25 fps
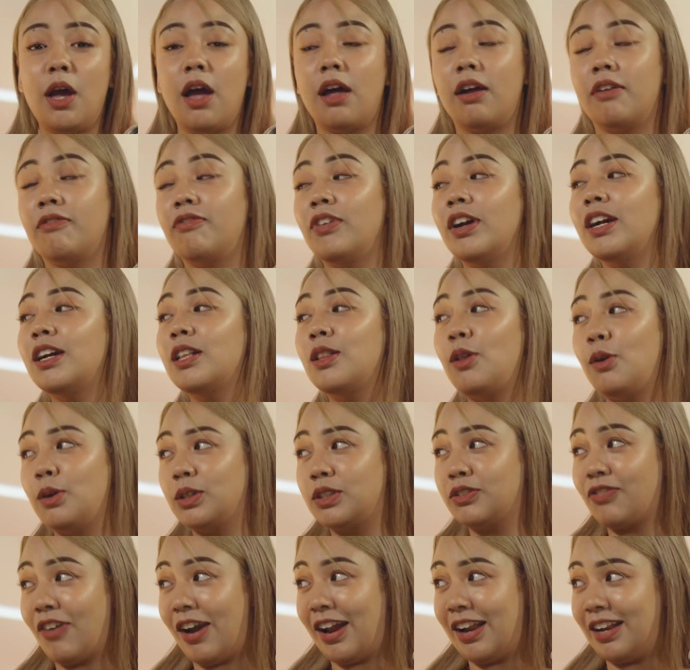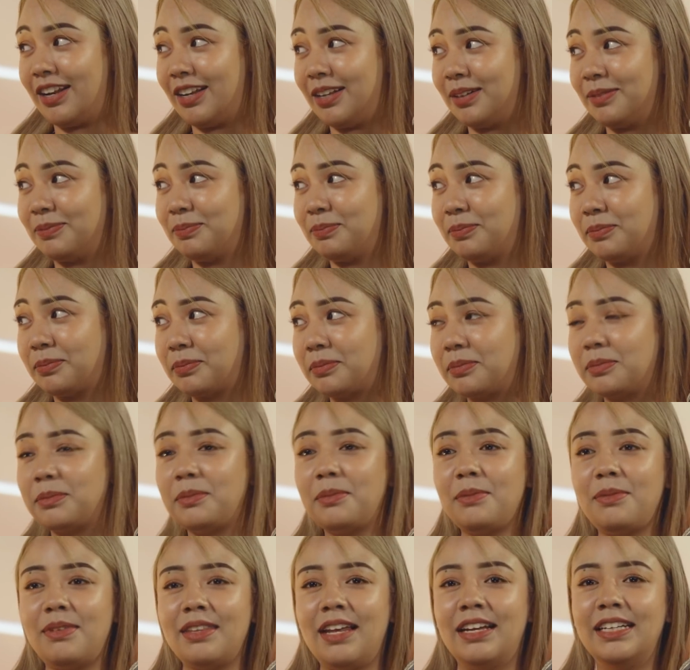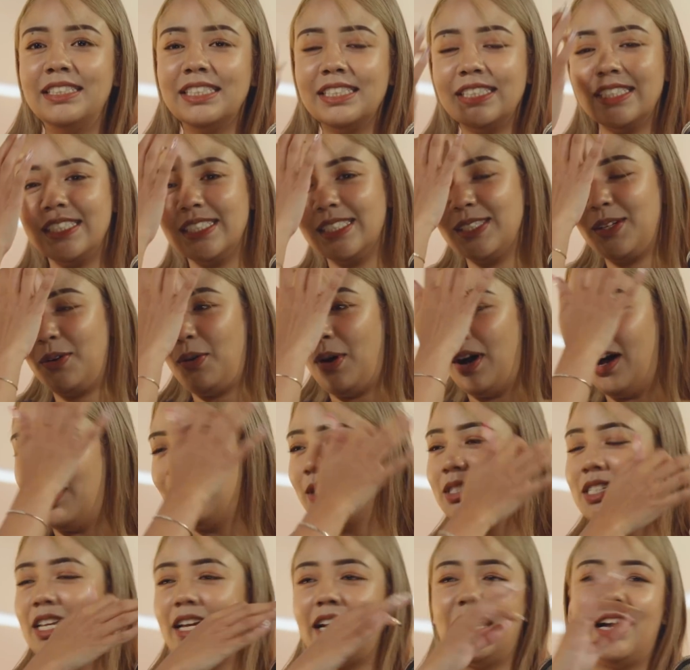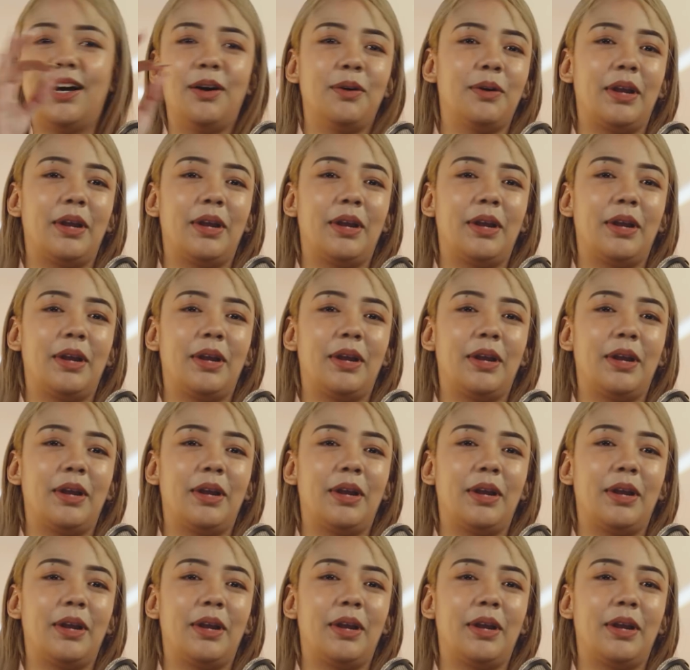I had a very close friend. Well, how to say it?